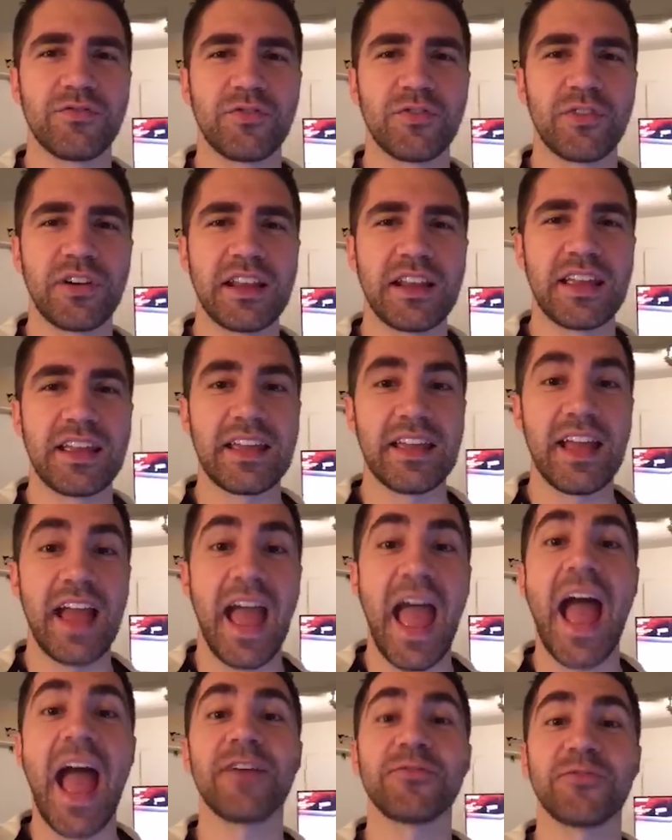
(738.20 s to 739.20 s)

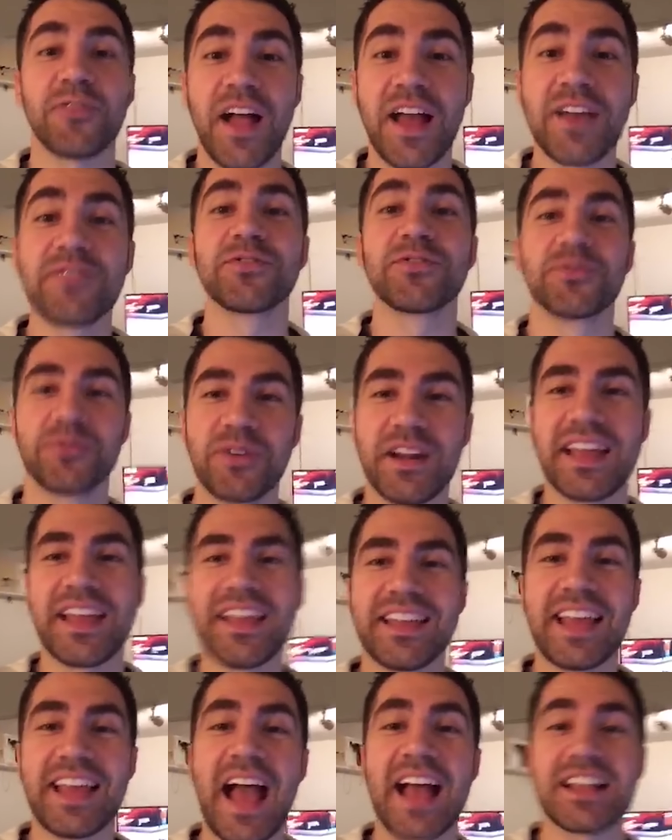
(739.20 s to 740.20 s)
free Half Life
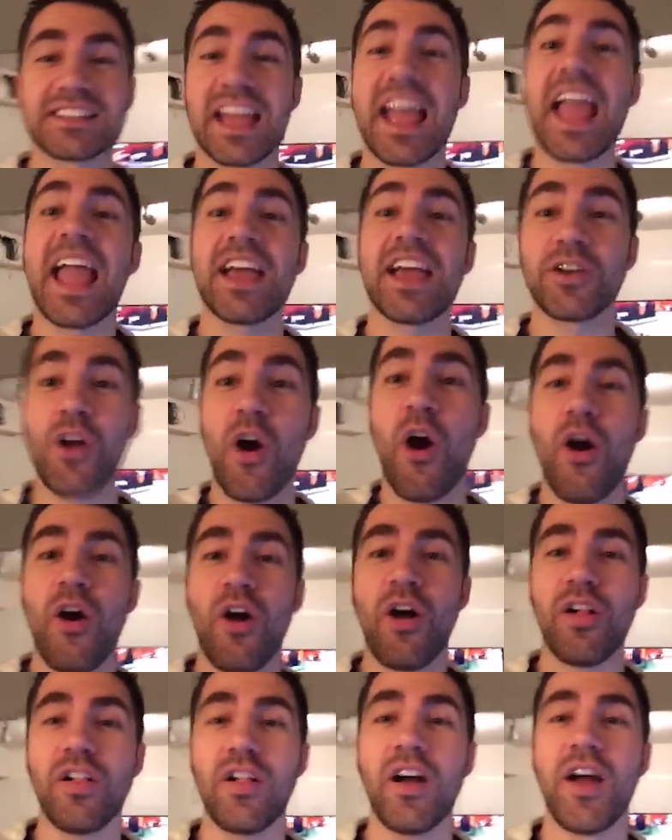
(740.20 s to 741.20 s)
3, yes, and
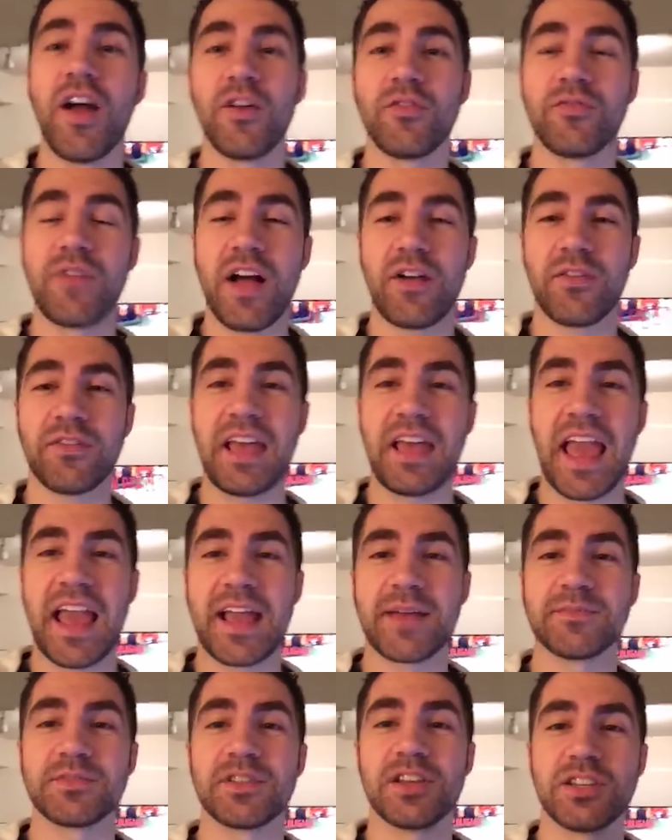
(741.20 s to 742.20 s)
all
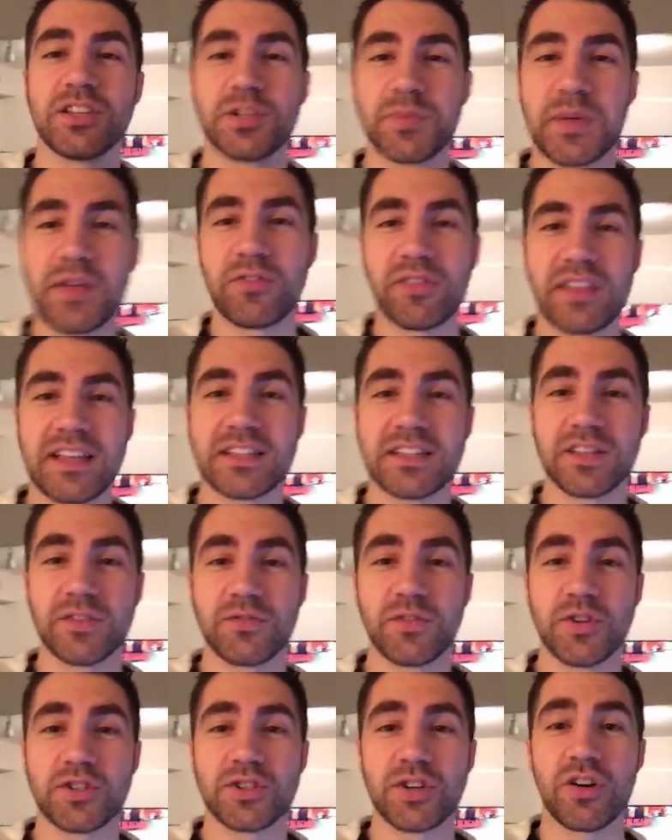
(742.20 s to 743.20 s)
Valve games to be
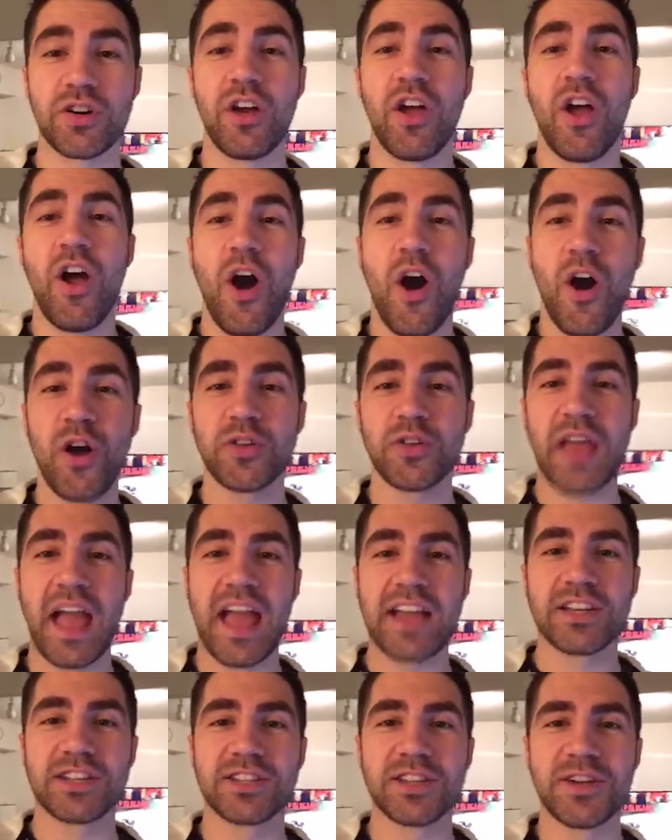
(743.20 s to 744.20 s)
released in the future.
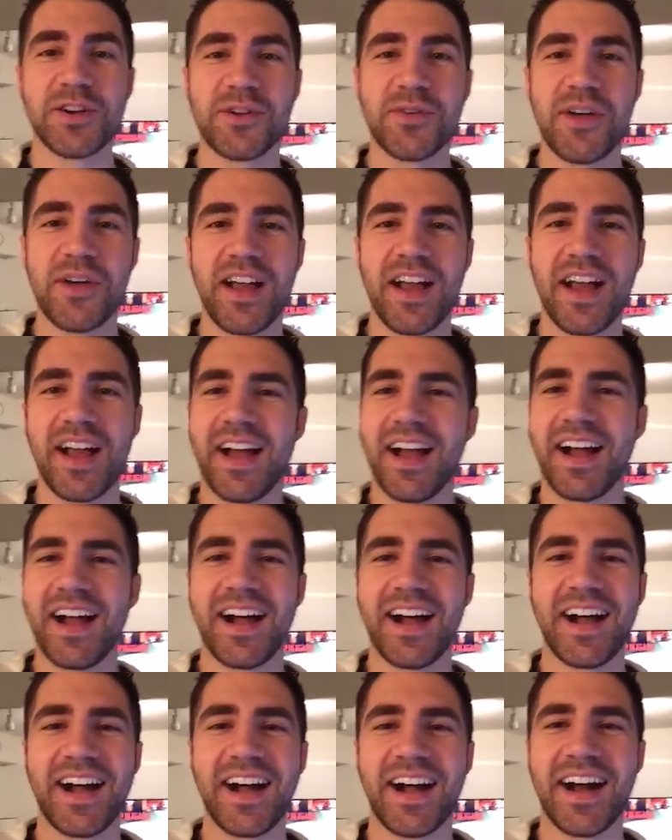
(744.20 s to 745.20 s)
All you had to do.
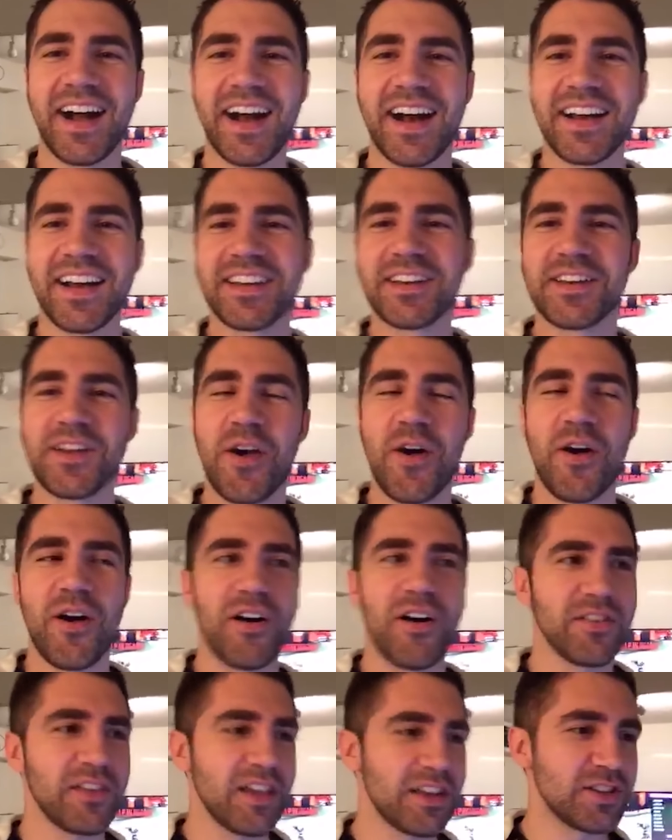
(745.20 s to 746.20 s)
Uh,
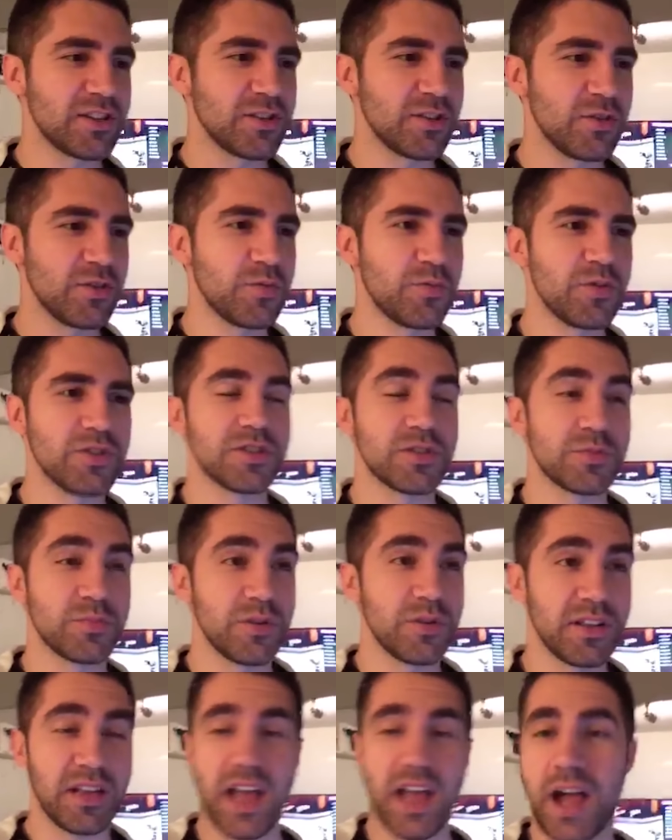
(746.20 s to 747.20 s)
no, all you had to do
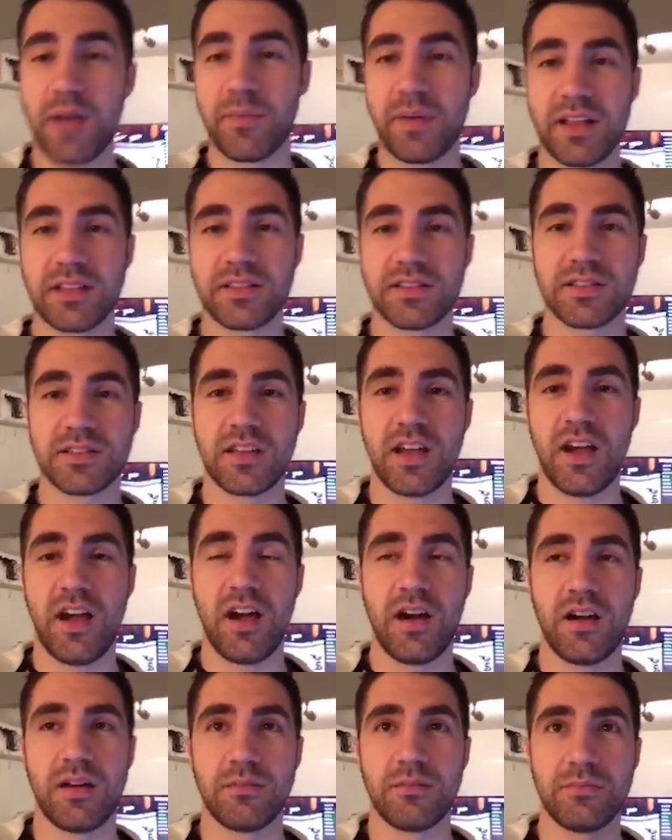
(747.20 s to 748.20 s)
was just put in the
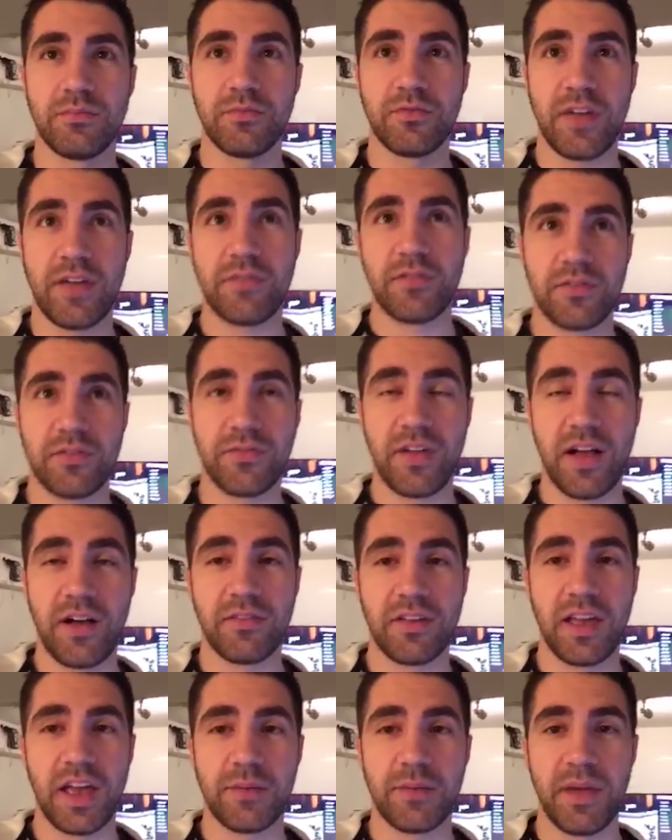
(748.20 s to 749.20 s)
comments um,
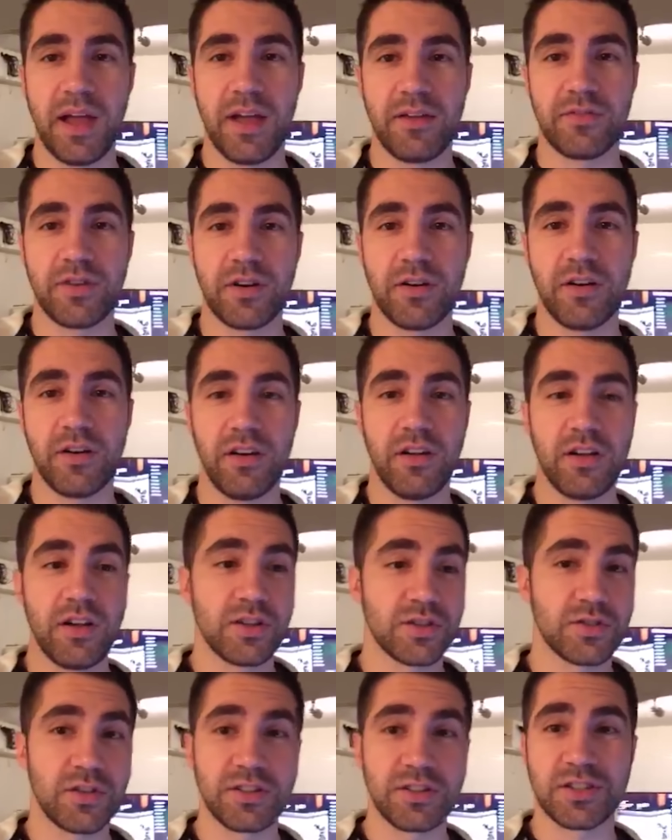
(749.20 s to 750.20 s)
favorite Valve game
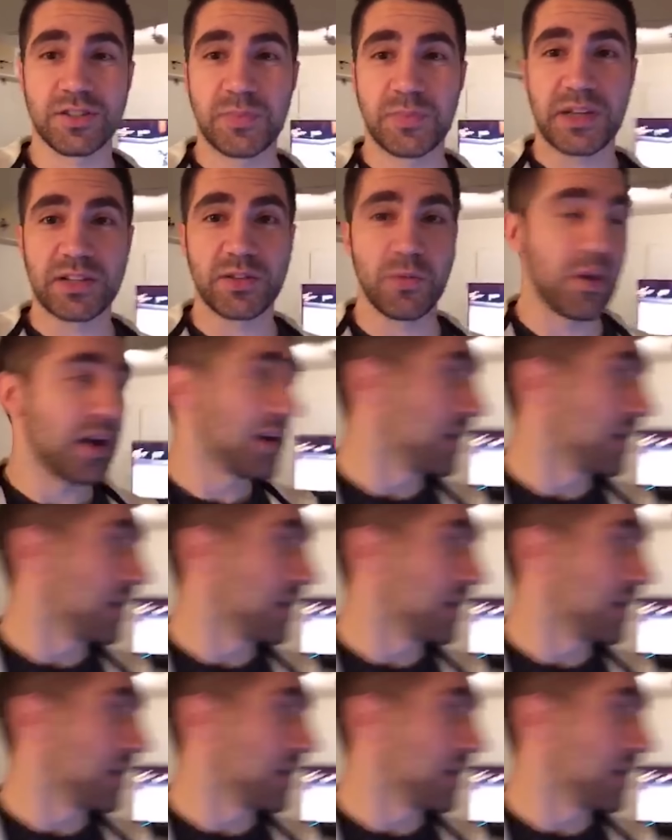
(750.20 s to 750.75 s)
ever. So I just